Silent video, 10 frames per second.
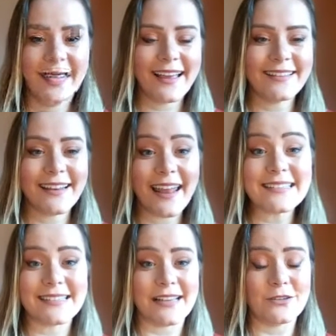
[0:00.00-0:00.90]
In the last
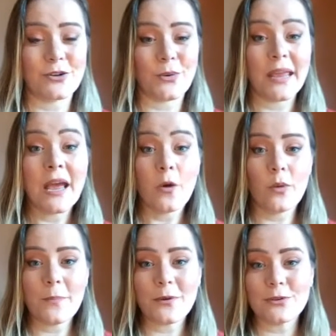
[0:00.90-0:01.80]
century, we
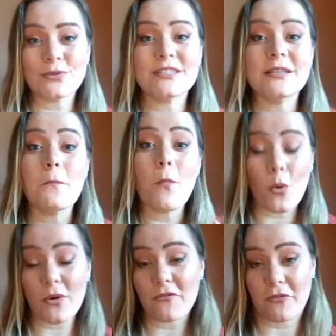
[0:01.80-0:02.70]
produced more
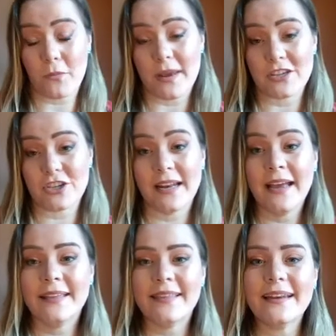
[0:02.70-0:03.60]
information
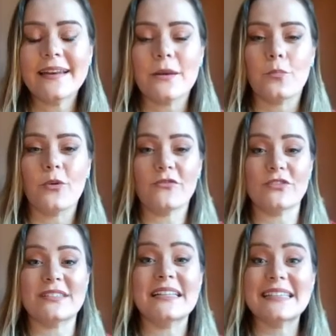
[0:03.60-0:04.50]
than in the
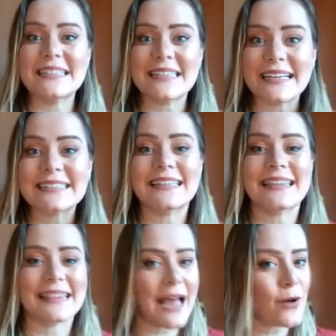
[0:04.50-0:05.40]
previous
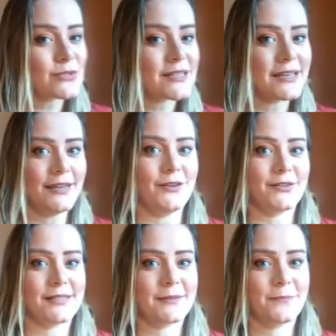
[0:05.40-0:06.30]
6,000
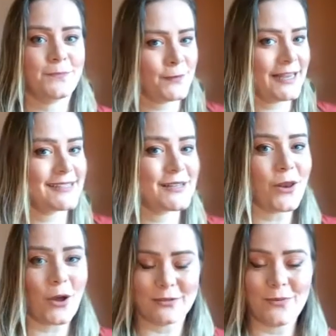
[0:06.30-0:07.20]
years. It's a
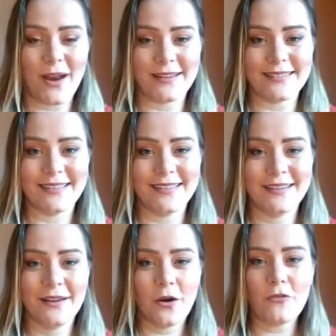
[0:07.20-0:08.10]
lot, right?
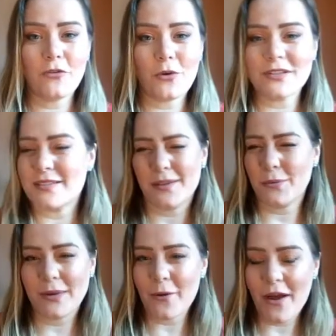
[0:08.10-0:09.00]
Of course, we
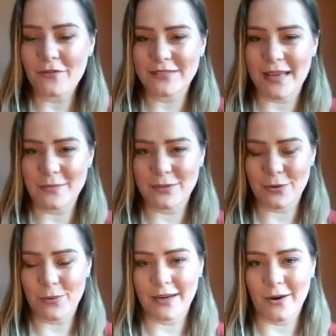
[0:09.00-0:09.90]
don't have time to
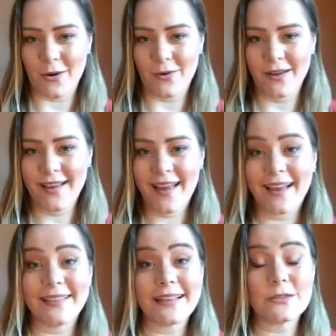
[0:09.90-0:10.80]
read it all.
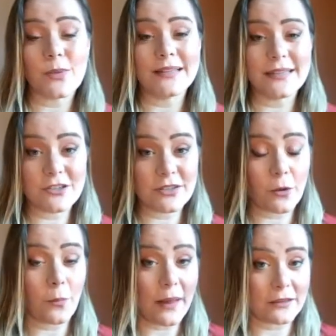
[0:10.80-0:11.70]
And that's why digital
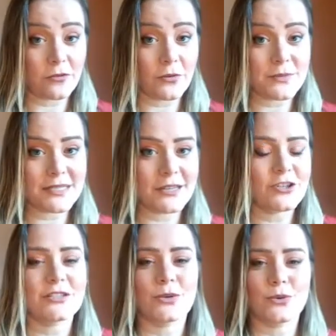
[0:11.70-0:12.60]
platforms such as
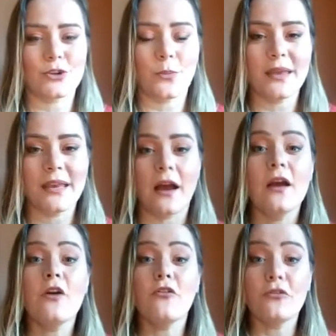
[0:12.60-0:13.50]
social media
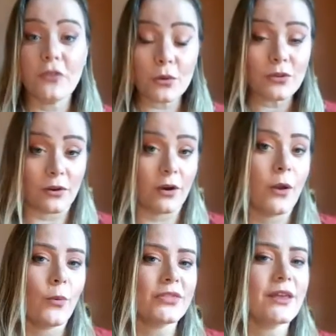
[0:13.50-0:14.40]
filter
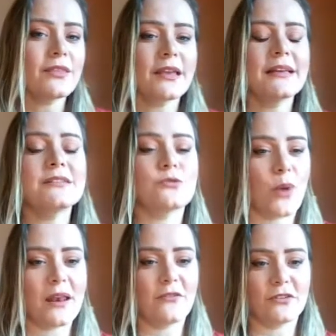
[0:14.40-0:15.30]
what they think is
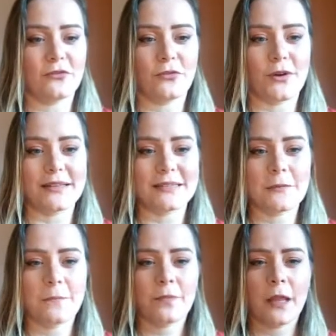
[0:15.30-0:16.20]
relevant for us.
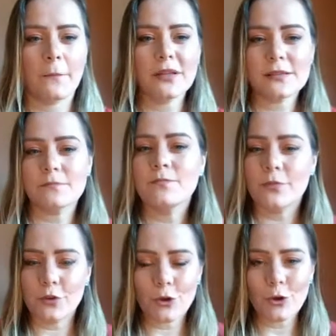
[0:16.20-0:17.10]
But
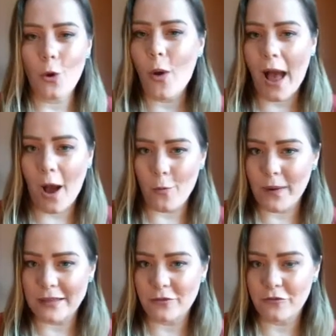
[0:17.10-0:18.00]
do you know how
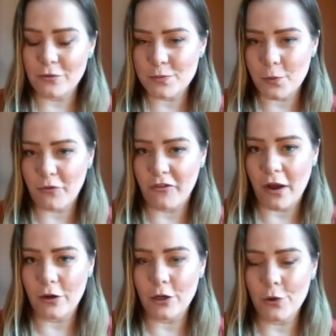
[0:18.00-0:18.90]
platforms profile
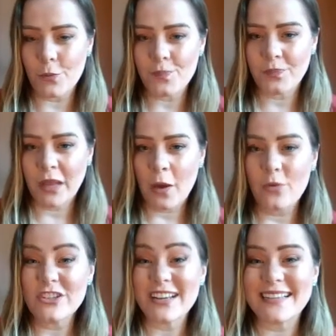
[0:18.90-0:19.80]
you?
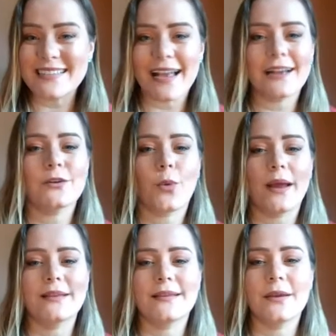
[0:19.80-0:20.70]
Which exact
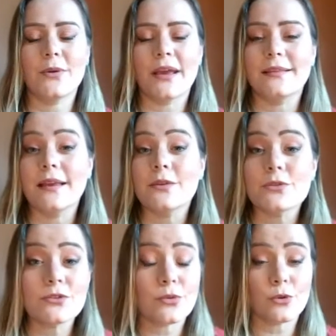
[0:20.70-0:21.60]
criteria they use
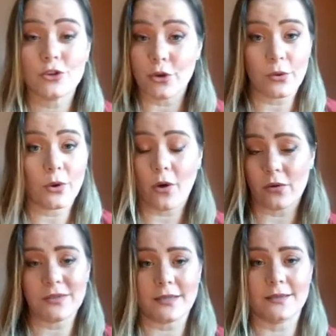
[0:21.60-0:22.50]
to show you
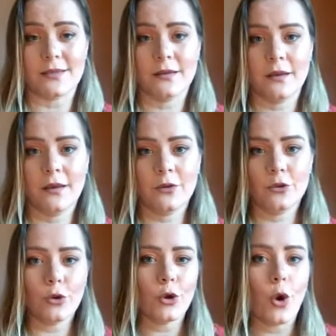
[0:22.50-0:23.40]
content? Do
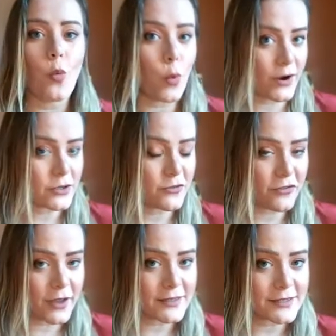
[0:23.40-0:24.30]
you know where to
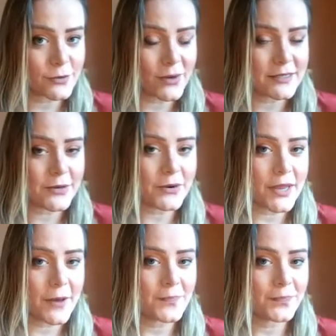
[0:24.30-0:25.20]
find these criteria?